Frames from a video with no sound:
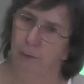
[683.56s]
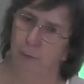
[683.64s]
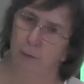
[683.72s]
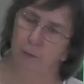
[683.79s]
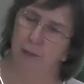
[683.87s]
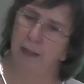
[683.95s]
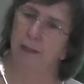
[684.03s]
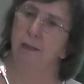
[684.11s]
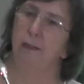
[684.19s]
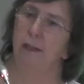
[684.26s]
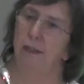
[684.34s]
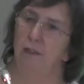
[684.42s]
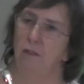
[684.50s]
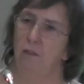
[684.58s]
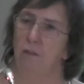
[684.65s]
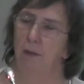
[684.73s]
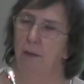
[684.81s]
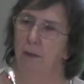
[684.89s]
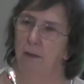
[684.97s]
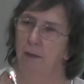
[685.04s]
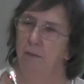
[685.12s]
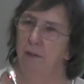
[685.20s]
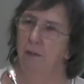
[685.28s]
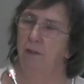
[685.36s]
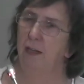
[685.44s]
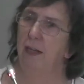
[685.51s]
we would recognise
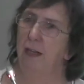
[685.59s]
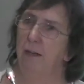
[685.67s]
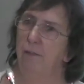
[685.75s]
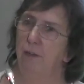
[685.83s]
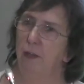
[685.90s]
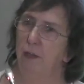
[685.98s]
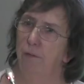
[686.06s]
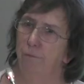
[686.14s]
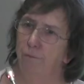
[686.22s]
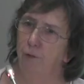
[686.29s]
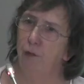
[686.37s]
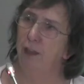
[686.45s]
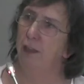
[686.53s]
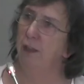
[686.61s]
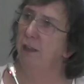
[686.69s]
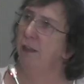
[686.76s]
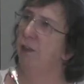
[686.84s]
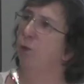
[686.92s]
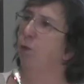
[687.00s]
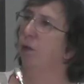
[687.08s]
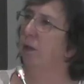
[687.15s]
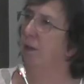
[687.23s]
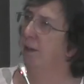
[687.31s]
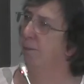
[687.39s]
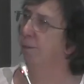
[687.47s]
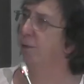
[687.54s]
that to have a fully equal
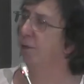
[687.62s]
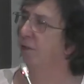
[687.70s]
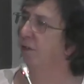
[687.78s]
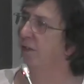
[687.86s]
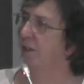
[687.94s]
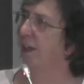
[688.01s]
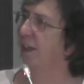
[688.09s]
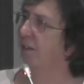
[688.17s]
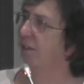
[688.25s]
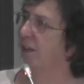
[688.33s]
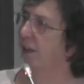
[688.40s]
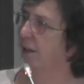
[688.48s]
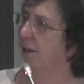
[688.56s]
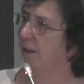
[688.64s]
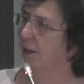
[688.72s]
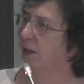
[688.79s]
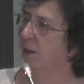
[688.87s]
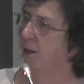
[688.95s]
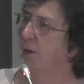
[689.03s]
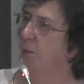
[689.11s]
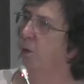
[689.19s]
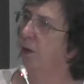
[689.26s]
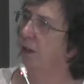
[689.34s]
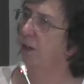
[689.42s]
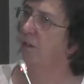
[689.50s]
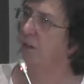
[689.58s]
liberal society, we
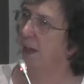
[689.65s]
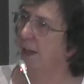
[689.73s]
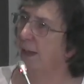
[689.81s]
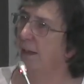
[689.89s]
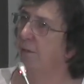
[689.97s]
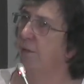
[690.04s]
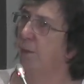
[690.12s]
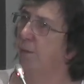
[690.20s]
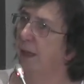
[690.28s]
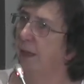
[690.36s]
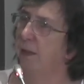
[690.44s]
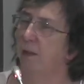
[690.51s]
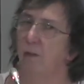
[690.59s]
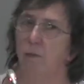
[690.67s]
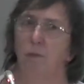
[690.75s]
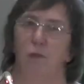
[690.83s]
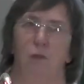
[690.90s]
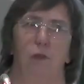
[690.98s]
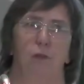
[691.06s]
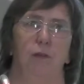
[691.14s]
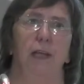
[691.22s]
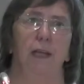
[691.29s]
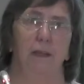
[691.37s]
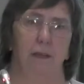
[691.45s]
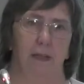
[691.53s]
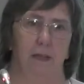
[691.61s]
need to have the mechanisms to
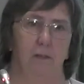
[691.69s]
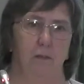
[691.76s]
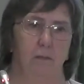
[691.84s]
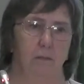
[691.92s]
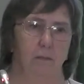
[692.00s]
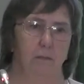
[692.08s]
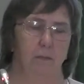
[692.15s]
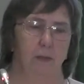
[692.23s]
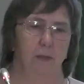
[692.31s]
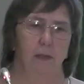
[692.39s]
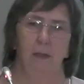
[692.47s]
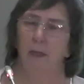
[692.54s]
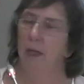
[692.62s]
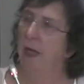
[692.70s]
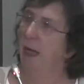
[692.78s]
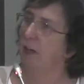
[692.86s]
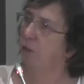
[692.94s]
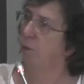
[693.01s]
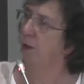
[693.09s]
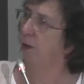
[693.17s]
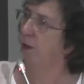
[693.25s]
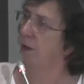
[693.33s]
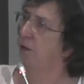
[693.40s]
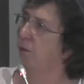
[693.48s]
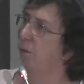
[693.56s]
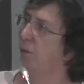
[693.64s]
create that. As we
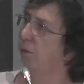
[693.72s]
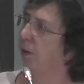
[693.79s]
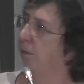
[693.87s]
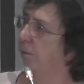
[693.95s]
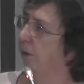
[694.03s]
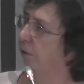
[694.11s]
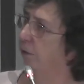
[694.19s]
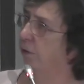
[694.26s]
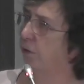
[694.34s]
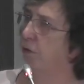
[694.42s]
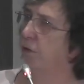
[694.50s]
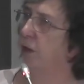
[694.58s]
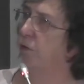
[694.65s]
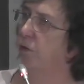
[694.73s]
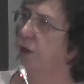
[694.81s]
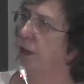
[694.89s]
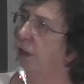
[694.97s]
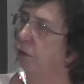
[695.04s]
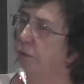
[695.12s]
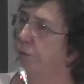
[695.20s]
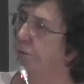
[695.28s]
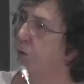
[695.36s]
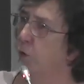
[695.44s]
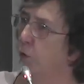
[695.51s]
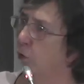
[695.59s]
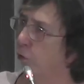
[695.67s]
did when we introduced education
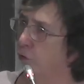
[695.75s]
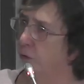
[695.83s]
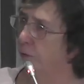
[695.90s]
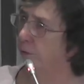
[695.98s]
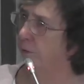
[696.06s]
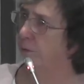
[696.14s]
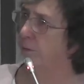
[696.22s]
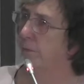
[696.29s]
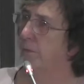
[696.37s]
for all children.